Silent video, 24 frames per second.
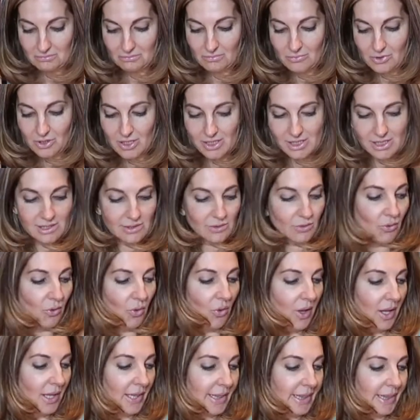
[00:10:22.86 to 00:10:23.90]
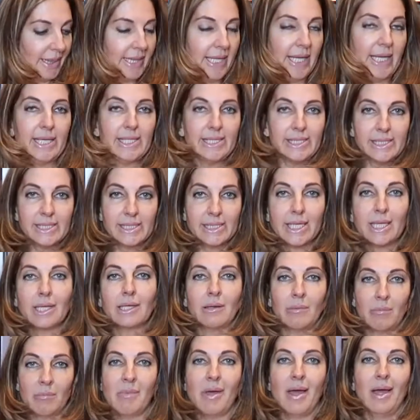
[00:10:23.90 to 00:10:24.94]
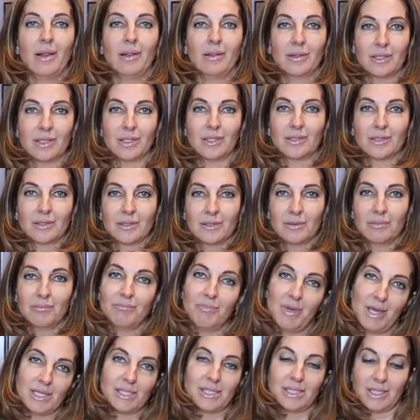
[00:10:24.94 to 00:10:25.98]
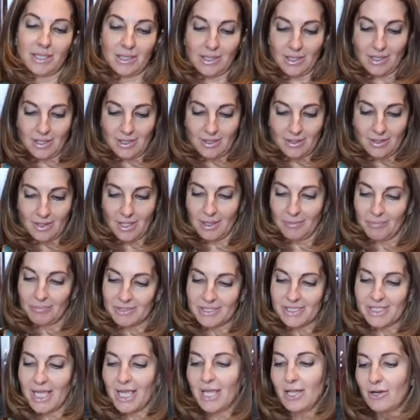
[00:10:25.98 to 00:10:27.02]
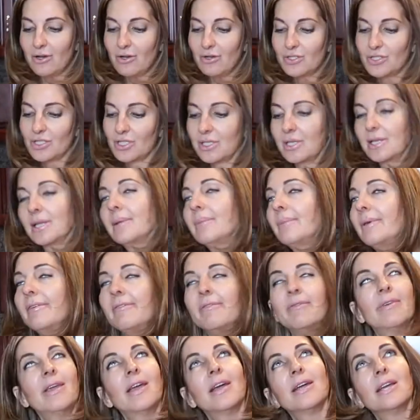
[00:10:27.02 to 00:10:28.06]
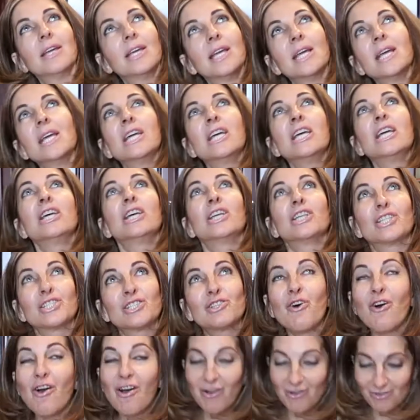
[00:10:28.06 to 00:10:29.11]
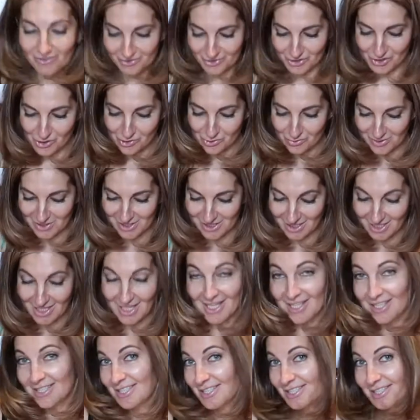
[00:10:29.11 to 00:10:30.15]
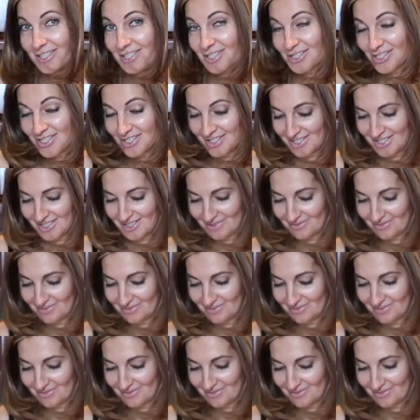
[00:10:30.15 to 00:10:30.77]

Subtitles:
because all this gonna melt basically, and potato just gonna be very soft, juicy, and delicious.